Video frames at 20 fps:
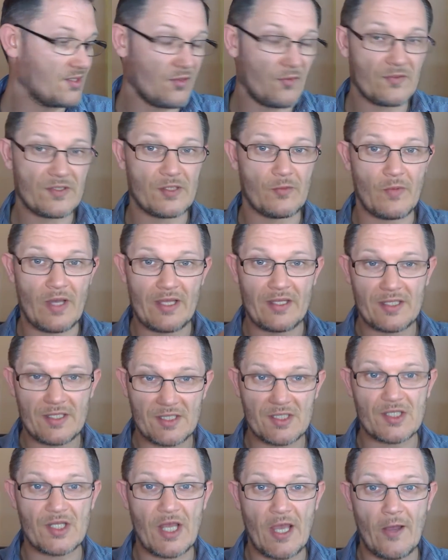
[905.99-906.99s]
and obviously where this
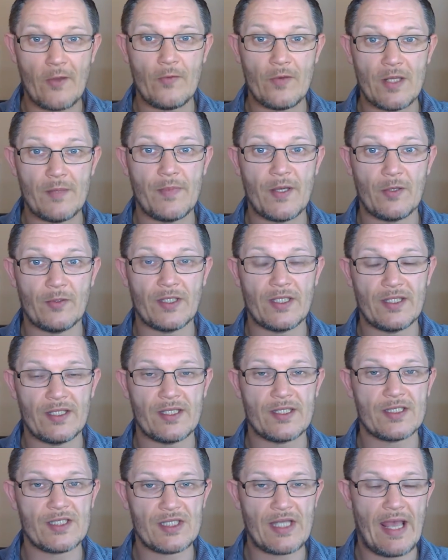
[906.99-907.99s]
is the only build in
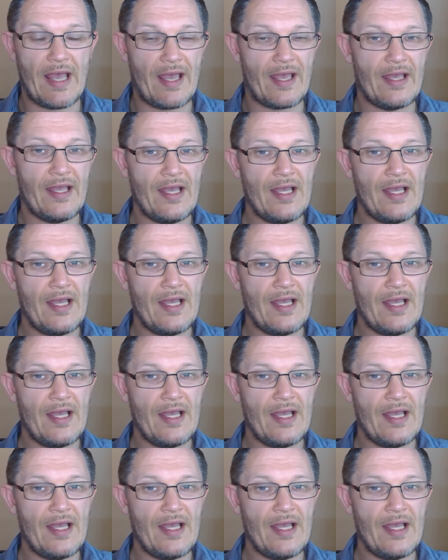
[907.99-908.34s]
the set,